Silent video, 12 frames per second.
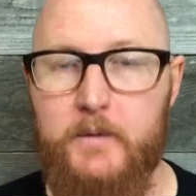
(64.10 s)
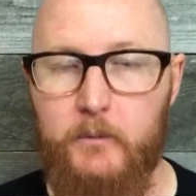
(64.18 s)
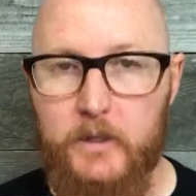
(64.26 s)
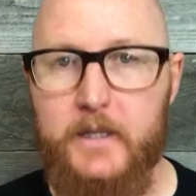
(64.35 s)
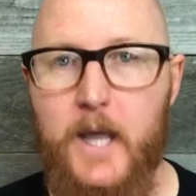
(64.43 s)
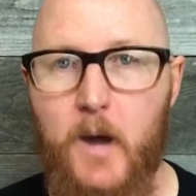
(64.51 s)
be
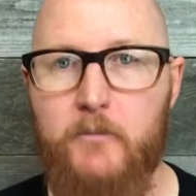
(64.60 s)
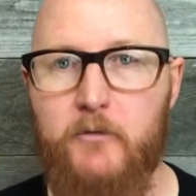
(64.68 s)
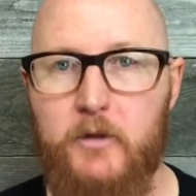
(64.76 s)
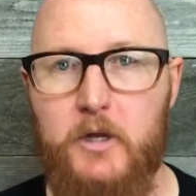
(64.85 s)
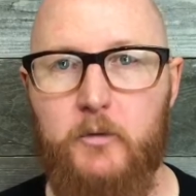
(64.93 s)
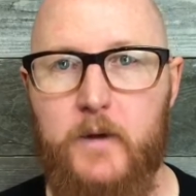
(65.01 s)
really
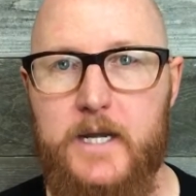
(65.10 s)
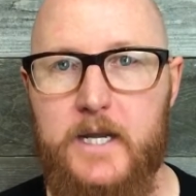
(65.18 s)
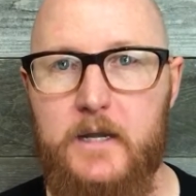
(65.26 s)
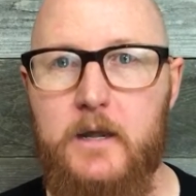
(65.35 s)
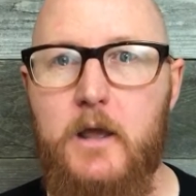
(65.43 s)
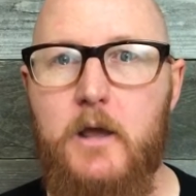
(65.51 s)
helpful in
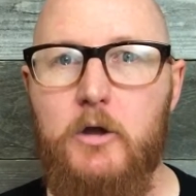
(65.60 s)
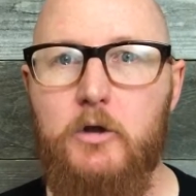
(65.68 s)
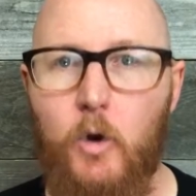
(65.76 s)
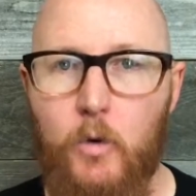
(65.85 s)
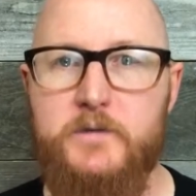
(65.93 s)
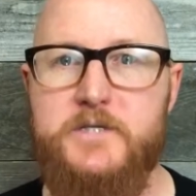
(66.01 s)
creating
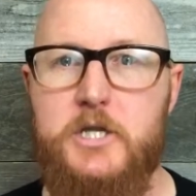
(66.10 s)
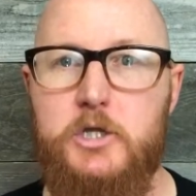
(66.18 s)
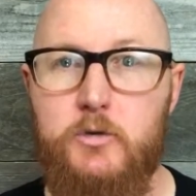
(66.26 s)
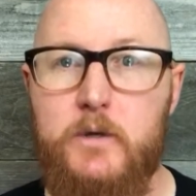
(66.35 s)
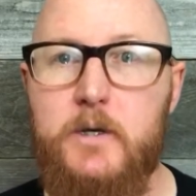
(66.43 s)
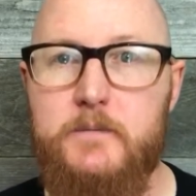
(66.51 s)
goals that
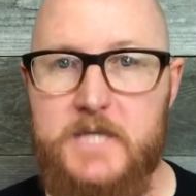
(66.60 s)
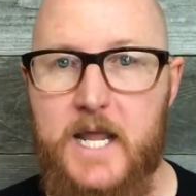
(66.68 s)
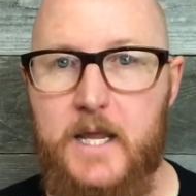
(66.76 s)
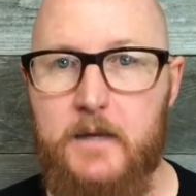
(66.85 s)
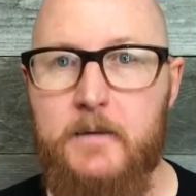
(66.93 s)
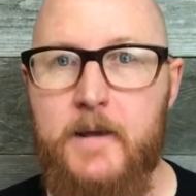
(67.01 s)
you can
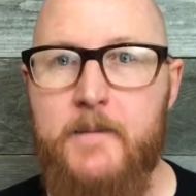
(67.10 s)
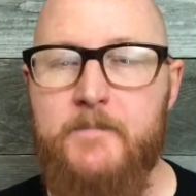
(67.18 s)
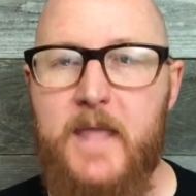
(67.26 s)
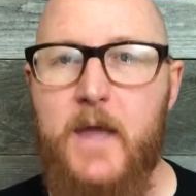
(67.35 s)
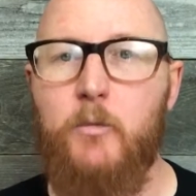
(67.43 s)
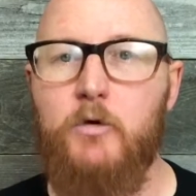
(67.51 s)
obtain
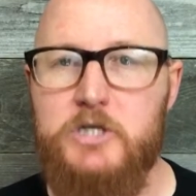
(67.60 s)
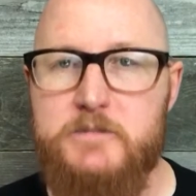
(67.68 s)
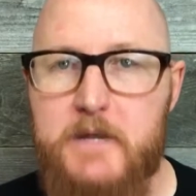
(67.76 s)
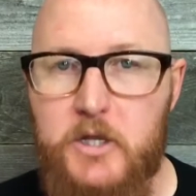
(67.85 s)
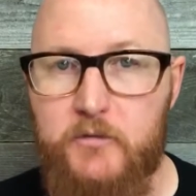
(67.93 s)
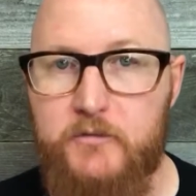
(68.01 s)
and will just
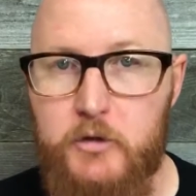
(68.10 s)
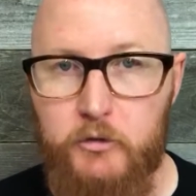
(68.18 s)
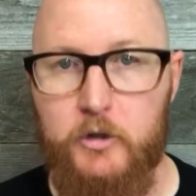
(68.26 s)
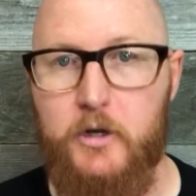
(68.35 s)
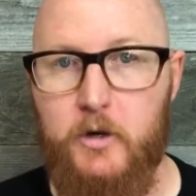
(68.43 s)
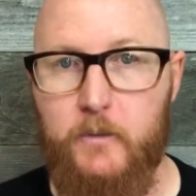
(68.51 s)
make you feel
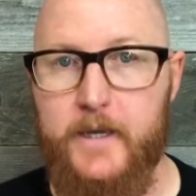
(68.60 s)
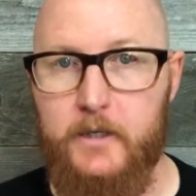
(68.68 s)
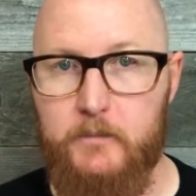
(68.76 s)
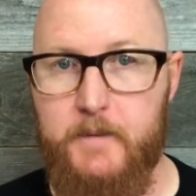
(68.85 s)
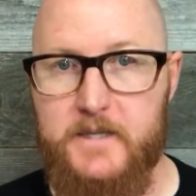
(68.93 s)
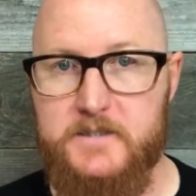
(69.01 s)
good on a
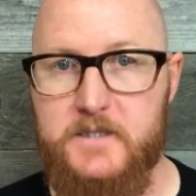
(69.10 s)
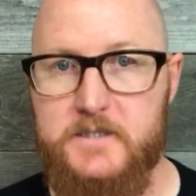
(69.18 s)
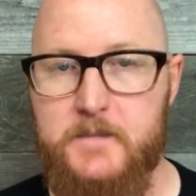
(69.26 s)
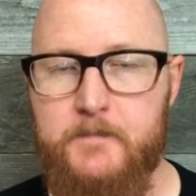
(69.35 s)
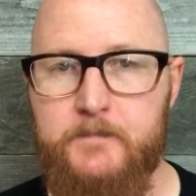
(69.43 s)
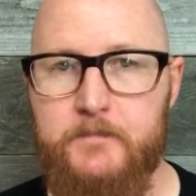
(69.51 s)
regular
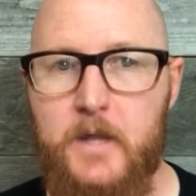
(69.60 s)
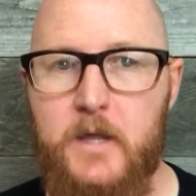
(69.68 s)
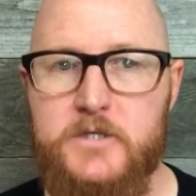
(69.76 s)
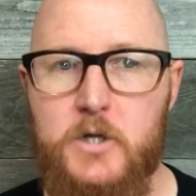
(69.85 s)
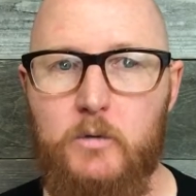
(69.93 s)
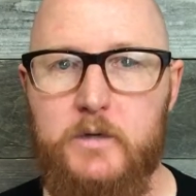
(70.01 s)
basis.
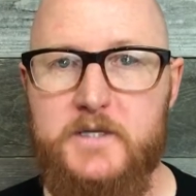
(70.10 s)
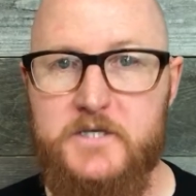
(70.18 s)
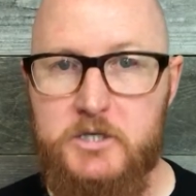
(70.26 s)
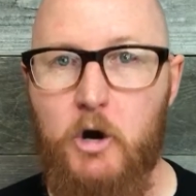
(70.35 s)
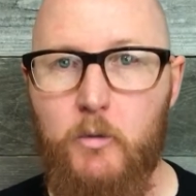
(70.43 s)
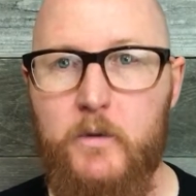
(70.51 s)
So, let's
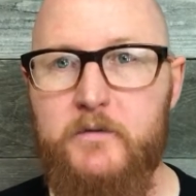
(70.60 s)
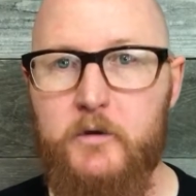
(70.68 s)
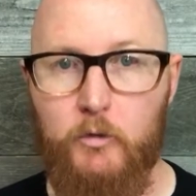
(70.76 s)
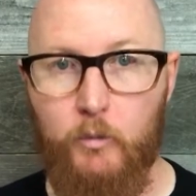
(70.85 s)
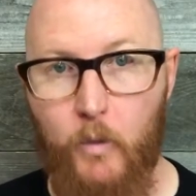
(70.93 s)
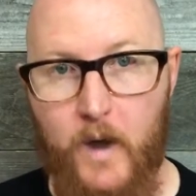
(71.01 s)
start with
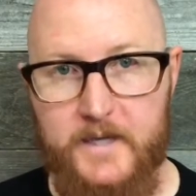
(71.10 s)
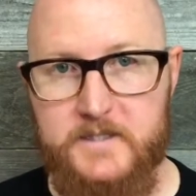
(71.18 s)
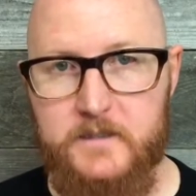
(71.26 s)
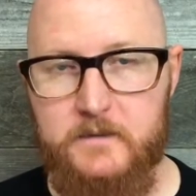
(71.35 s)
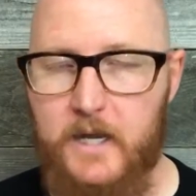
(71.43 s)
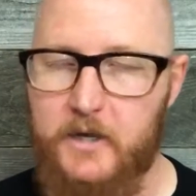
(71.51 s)
your what.
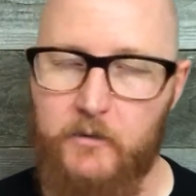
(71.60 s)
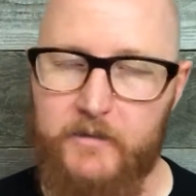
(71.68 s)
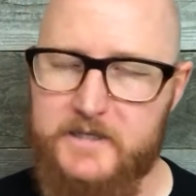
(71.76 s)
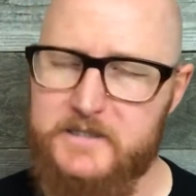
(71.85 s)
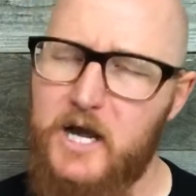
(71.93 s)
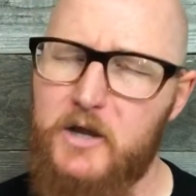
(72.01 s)
I know
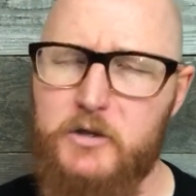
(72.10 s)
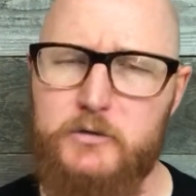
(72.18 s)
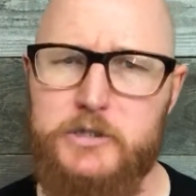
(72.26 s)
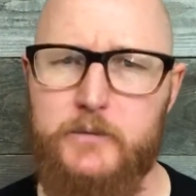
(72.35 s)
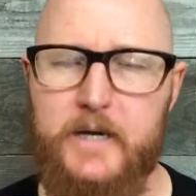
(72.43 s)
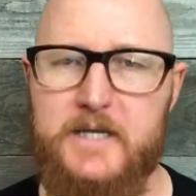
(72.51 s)
that's not
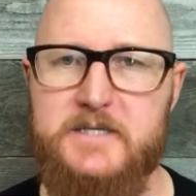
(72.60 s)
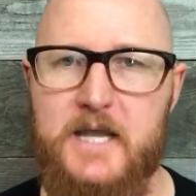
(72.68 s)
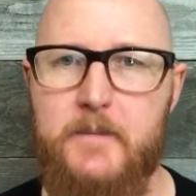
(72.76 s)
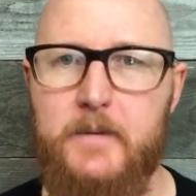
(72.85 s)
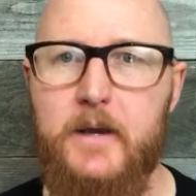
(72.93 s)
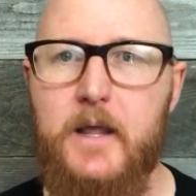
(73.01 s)
usually what I
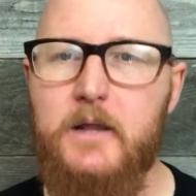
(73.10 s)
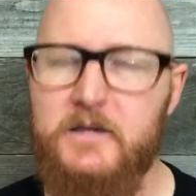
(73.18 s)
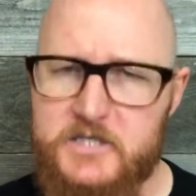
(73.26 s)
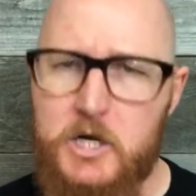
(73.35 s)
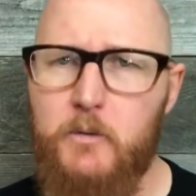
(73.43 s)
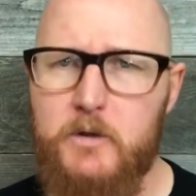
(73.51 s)
say, but
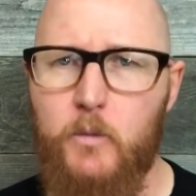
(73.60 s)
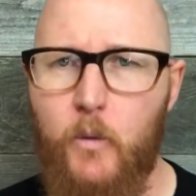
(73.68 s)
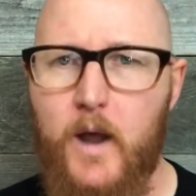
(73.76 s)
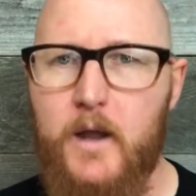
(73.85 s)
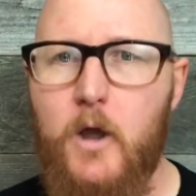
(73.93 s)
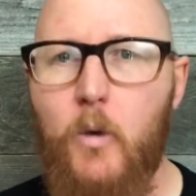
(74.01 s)
let's start with a
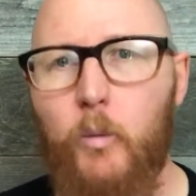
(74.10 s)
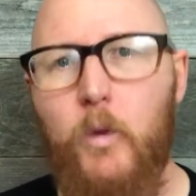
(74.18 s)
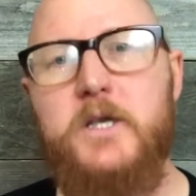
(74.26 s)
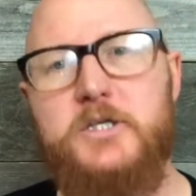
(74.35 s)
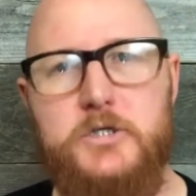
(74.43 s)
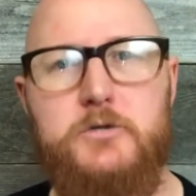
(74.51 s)
what.
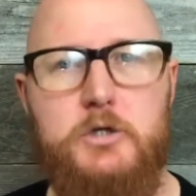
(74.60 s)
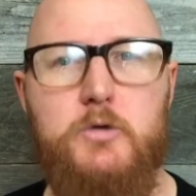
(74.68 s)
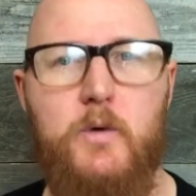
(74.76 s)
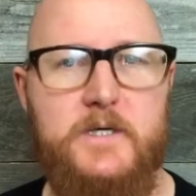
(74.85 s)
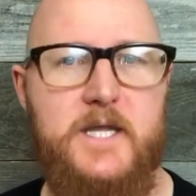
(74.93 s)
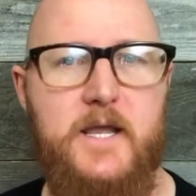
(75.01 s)
What do you
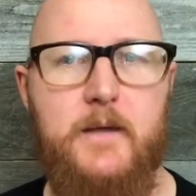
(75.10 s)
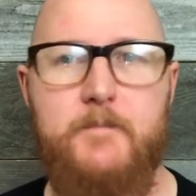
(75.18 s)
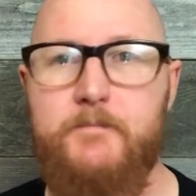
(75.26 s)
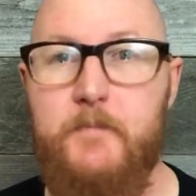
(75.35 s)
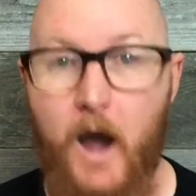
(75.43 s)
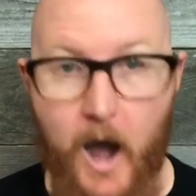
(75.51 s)
want to hit?
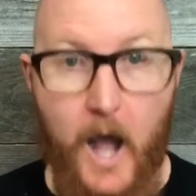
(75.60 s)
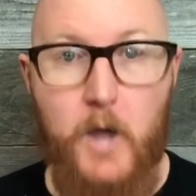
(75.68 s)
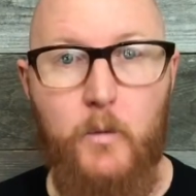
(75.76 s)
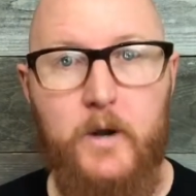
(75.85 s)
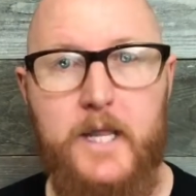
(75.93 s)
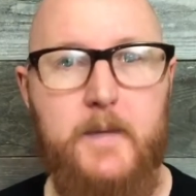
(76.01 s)
I
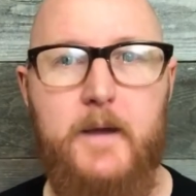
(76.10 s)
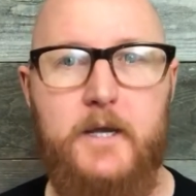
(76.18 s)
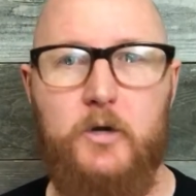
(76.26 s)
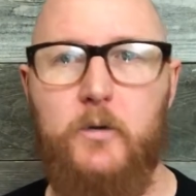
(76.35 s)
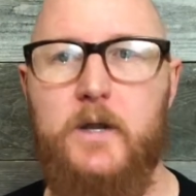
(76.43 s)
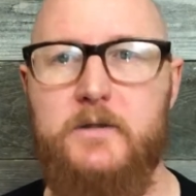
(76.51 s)
want to get my
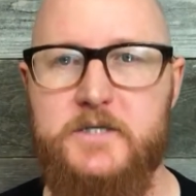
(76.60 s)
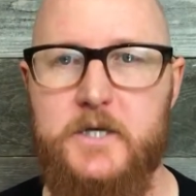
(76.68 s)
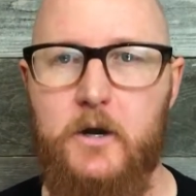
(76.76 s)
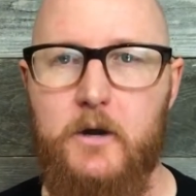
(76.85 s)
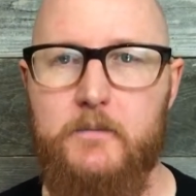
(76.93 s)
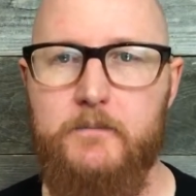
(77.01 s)
degree this
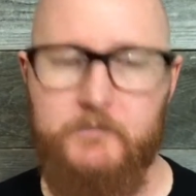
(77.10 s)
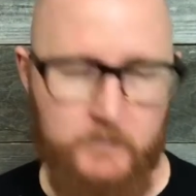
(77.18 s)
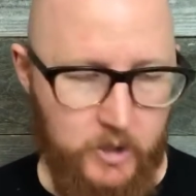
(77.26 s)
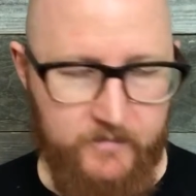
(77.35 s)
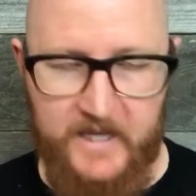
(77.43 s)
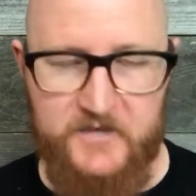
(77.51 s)
year.
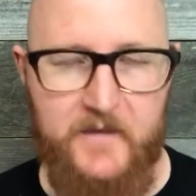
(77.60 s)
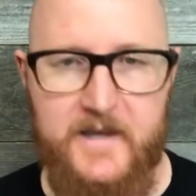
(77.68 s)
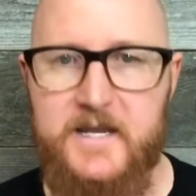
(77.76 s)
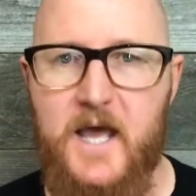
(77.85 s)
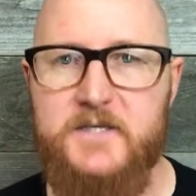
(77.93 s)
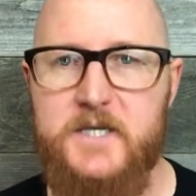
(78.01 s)
That's
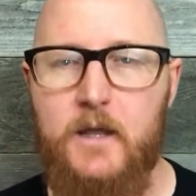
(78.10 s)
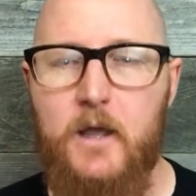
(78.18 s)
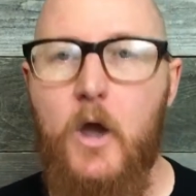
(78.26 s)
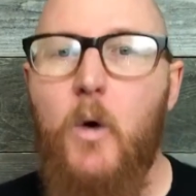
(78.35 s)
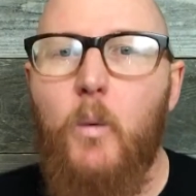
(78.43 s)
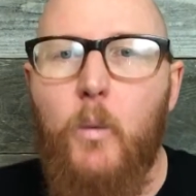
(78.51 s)
fantastic.
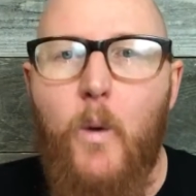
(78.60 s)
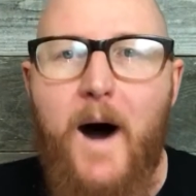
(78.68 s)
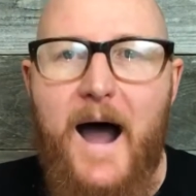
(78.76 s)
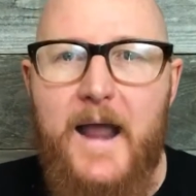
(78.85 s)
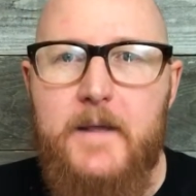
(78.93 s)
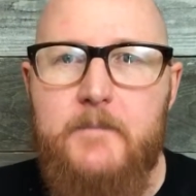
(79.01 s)

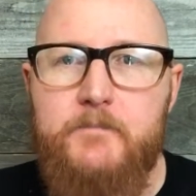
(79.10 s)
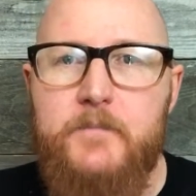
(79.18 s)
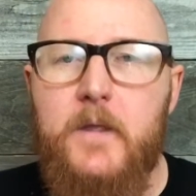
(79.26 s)
Why?